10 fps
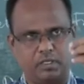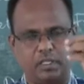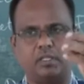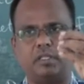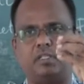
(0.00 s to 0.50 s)

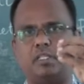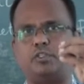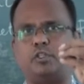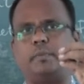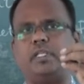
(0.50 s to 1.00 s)
this
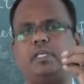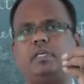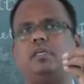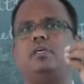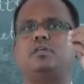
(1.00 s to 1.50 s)
should be
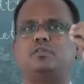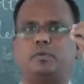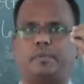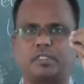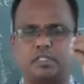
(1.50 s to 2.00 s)
the
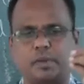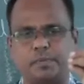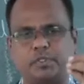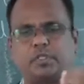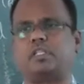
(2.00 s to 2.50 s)

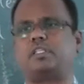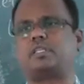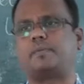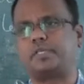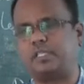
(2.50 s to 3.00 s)
superscription, and
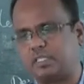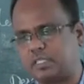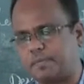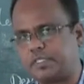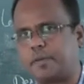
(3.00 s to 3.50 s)
in the
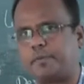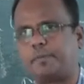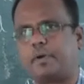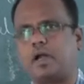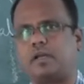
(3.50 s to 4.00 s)

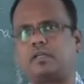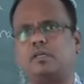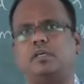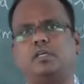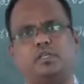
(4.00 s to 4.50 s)
subscript part
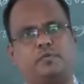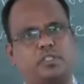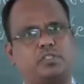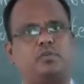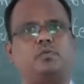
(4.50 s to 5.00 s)

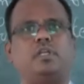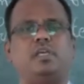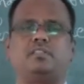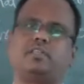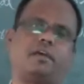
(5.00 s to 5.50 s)
yours
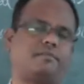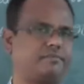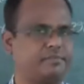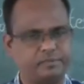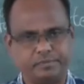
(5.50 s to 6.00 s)
truly is
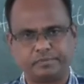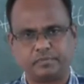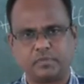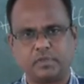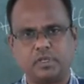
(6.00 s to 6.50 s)
enough.
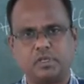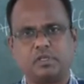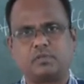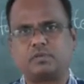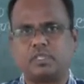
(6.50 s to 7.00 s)

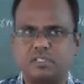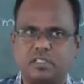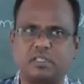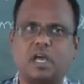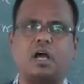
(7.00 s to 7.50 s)
So this
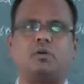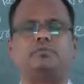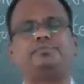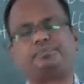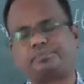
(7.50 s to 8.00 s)
is
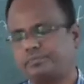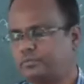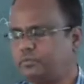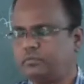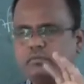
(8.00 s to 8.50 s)
how
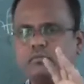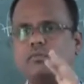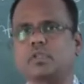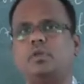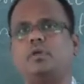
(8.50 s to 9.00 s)

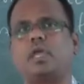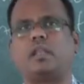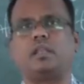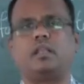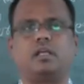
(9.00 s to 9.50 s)
you
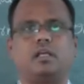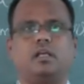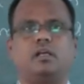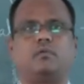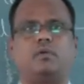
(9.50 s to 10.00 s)
can,
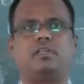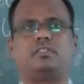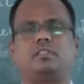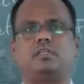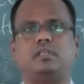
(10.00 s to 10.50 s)

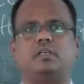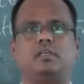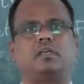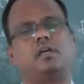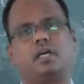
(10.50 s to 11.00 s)

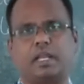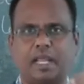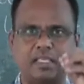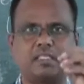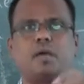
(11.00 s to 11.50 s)
an
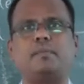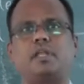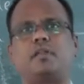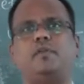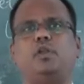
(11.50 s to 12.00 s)

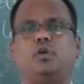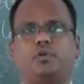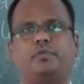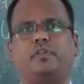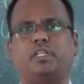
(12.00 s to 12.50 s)
examiner will
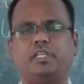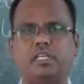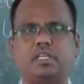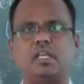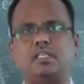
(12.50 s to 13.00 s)
look for the
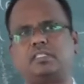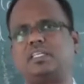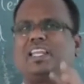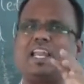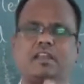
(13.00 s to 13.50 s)
details
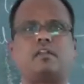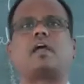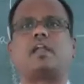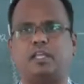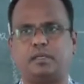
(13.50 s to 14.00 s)
in the letter
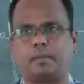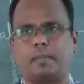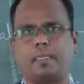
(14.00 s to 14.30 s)
writing.